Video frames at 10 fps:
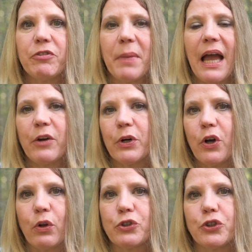from
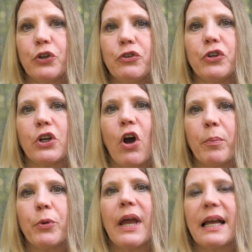agriculture to
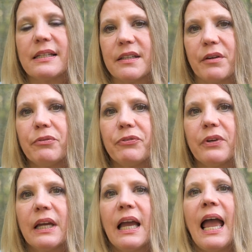comprehensive,
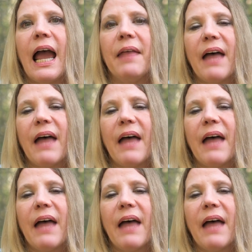and